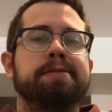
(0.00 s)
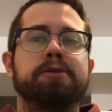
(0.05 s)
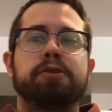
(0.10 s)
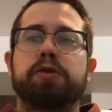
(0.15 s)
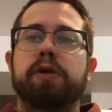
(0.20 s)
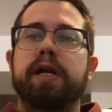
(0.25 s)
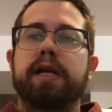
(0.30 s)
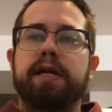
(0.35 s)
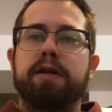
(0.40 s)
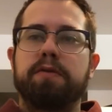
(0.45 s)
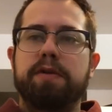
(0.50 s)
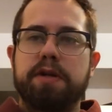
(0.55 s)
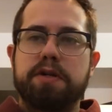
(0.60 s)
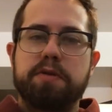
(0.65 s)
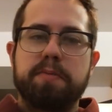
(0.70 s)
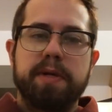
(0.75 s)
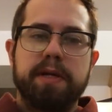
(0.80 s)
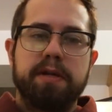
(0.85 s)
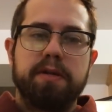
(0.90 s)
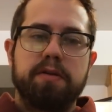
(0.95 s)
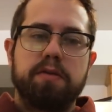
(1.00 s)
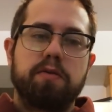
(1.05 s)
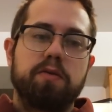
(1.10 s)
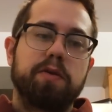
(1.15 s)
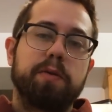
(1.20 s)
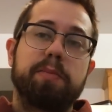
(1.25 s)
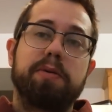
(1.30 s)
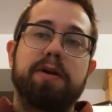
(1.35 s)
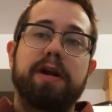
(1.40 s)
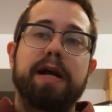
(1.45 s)
training regimen,
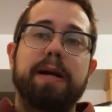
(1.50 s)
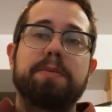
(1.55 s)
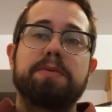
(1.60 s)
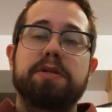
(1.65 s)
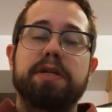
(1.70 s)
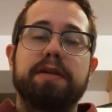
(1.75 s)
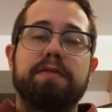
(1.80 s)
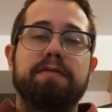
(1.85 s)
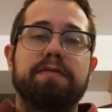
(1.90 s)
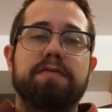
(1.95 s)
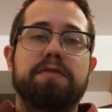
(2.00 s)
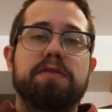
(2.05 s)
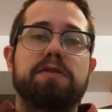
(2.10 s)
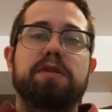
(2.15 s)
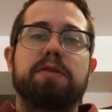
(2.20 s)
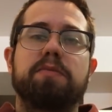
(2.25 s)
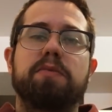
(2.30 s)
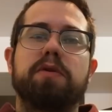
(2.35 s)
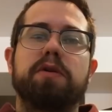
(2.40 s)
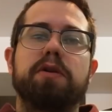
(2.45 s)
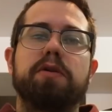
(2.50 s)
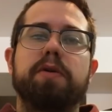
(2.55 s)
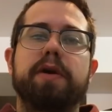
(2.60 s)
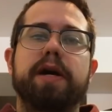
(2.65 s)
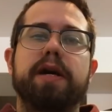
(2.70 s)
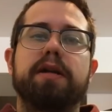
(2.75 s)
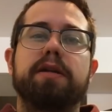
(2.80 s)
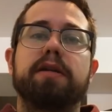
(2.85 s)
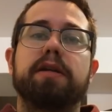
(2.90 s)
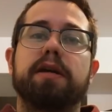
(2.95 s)
or perhaps even for someone who
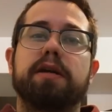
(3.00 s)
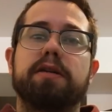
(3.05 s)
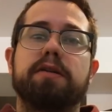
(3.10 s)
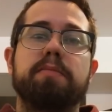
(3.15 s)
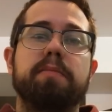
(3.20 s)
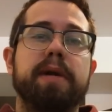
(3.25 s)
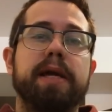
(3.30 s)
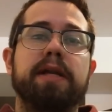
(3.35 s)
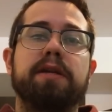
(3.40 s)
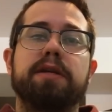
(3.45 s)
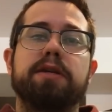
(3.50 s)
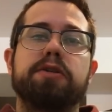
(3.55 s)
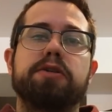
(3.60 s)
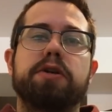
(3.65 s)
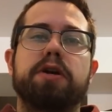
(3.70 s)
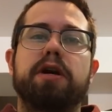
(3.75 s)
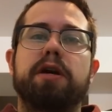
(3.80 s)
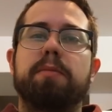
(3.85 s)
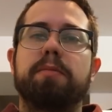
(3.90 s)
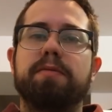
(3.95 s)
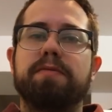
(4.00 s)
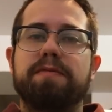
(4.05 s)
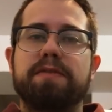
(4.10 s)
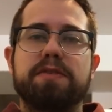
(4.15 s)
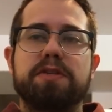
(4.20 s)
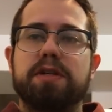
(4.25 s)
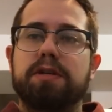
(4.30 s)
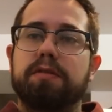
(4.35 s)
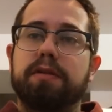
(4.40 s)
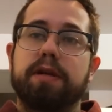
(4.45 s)
had a demanding job
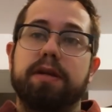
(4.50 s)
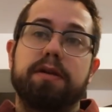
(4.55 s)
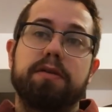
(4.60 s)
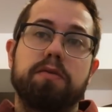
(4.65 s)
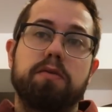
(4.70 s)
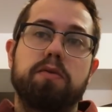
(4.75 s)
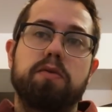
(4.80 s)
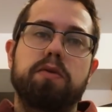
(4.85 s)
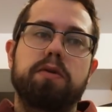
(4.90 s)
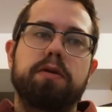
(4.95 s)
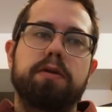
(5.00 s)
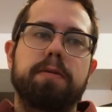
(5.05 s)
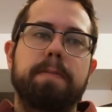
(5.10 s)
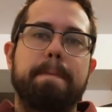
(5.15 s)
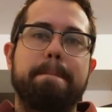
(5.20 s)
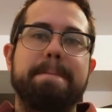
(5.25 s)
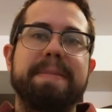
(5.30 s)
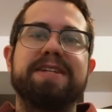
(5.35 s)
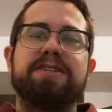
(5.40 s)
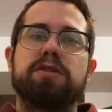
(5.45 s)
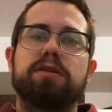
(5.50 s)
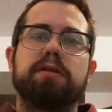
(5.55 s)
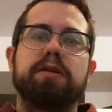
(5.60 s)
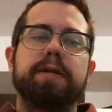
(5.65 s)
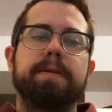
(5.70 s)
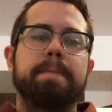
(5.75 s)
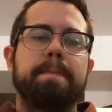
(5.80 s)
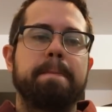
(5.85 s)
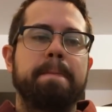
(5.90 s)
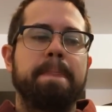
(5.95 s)
physically or
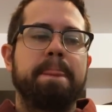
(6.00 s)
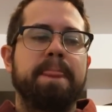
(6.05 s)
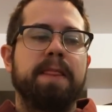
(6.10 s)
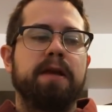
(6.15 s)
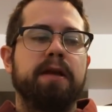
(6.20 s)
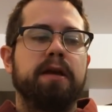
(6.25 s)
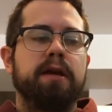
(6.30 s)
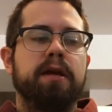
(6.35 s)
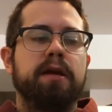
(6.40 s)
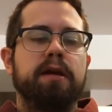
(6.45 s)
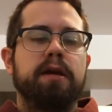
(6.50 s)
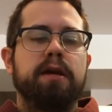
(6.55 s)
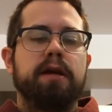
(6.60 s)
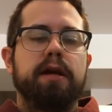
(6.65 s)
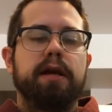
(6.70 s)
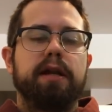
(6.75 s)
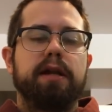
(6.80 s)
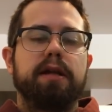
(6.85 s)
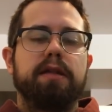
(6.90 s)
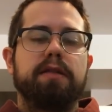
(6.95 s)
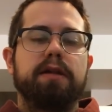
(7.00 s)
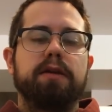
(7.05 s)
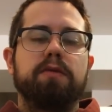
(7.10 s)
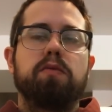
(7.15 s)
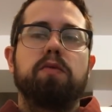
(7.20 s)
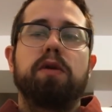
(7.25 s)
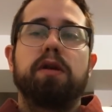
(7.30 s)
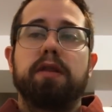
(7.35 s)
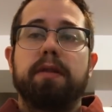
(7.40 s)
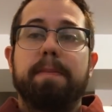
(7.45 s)
mentally? And I think
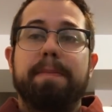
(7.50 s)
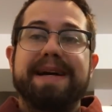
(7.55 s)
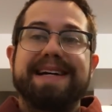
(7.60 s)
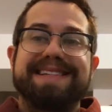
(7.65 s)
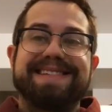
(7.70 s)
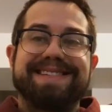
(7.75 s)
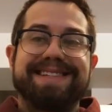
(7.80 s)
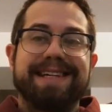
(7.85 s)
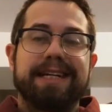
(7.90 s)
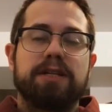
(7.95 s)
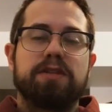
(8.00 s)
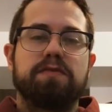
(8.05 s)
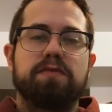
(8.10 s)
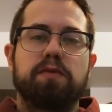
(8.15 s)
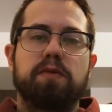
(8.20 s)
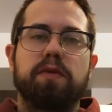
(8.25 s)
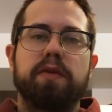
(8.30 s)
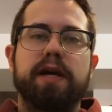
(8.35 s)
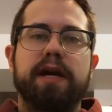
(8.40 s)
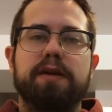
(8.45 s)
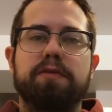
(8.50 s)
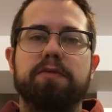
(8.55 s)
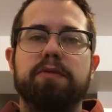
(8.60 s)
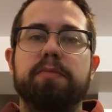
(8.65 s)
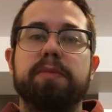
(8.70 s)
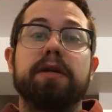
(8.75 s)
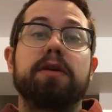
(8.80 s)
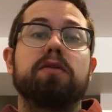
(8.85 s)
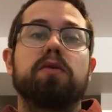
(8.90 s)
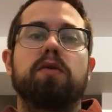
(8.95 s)
one of the best things for that
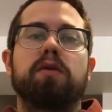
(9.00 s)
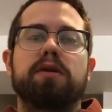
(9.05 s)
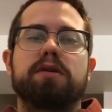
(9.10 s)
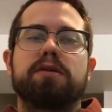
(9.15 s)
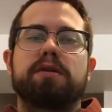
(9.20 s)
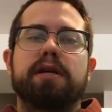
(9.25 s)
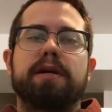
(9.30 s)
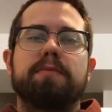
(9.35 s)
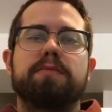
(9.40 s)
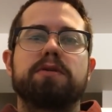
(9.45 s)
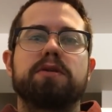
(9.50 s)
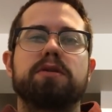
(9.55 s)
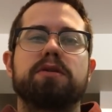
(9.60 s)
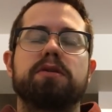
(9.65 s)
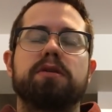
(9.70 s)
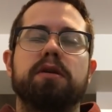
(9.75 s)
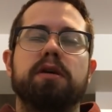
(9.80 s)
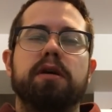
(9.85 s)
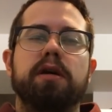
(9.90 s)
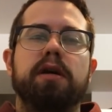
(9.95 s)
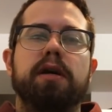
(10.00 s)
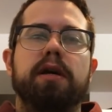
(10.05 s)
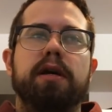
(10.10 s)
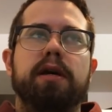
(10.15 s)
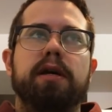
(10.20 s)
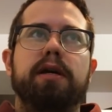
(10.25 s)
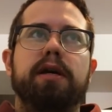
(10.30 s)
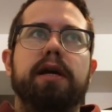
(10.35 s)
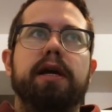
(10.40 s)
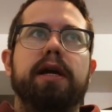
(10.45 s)
would be cordyceps.
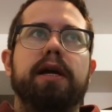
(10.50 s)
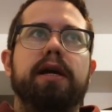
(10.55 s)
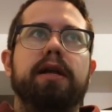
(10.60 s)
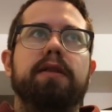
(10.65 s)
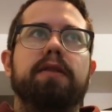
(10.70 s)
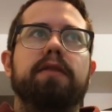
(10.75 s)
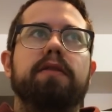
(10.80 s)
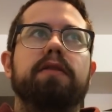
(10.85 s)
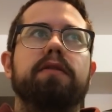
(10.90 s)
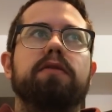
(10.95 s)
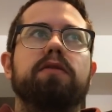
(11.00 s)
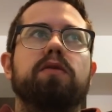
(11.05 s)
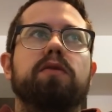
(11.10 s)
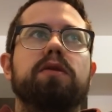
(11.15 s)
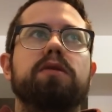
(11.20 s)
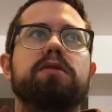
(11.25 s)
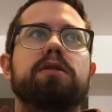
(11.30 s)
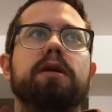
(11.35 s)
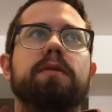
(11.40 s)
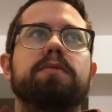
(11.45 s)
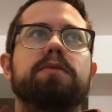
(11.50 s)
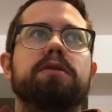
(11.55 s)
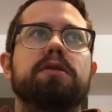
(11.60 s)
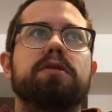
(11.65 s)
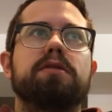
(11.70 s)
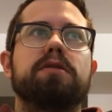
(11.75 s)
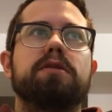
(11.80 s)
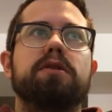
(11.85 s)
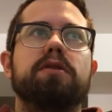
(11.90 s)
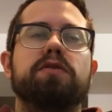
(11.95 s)
And cordyceps
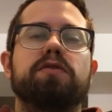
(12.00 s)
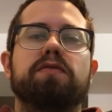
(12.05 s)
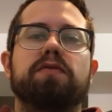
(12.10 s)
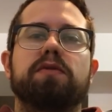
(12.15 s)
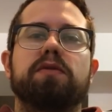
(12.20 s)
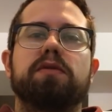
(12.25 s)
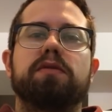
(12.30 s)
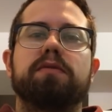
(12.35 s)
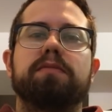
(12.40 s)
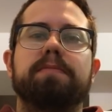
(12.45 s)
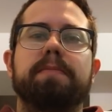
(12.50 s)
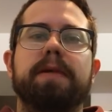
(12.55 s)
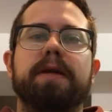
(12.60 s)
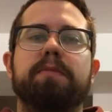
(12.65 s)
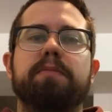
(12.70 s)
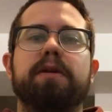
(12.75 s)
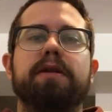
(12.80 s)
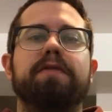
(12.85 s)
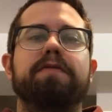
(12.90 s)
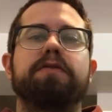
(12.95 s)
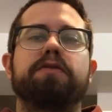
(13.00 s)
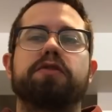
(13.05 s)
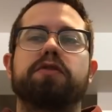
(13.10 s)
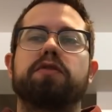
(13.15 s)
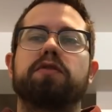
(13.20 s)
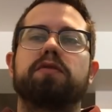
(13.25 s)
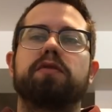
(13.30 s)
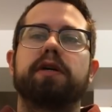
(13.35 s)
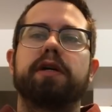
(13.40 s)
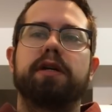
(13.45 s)
is useful and
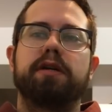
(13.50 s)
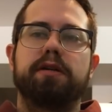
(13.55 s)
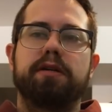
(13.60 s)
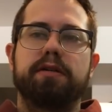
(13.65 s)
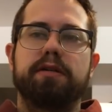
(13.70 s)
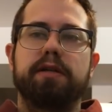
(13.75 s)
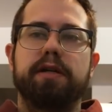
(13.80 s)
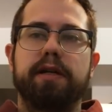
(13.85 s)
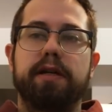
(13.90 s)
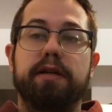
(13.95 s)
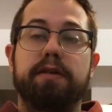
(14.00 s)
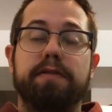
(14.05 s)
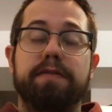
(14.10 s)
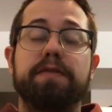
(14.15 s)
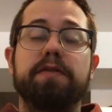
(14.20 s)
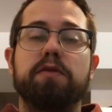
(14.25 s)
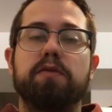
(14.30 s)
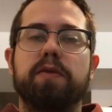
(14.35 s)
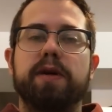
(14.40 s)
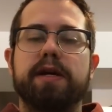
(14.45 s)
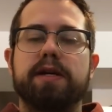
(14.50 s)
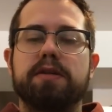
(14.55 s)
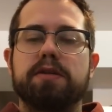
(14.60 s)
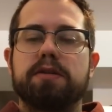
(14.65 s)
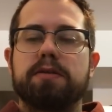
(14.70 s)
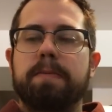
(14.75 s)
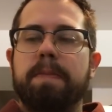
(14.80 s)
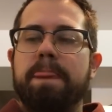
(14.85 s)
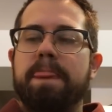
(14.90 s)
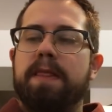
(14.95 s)
beneficial in a few
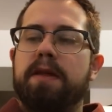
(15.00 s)
ways.